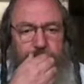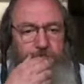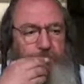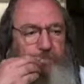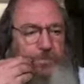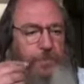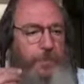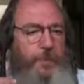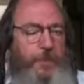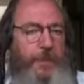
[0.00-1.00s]

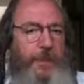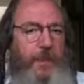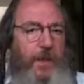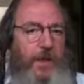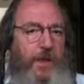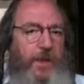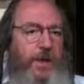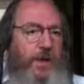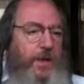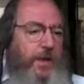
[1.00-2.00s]

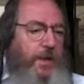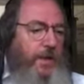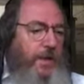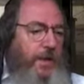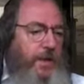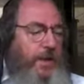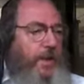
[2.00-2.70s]
(no one is talking)